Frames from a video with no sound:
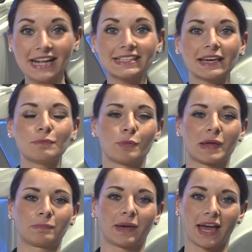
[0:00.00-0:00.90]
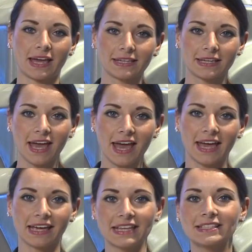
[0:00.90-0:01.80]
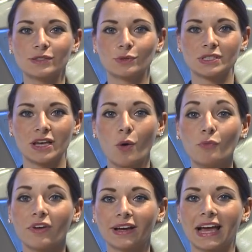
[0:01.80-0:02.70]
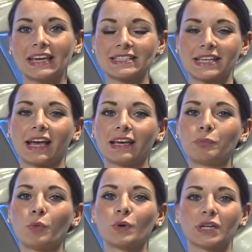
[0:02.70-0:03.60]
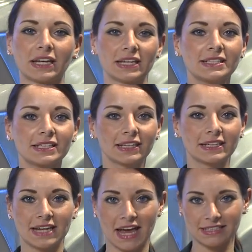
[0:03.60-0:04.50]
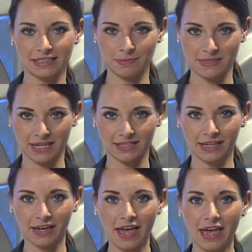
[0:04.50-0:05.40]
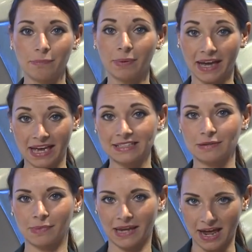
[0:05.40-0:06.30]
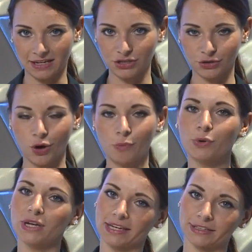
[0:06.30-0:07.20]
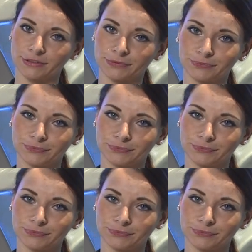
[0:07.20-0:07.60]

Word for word: gear for the XL torque range, adds to our comprehensive range of integrated drive technology in the area of mechanical components.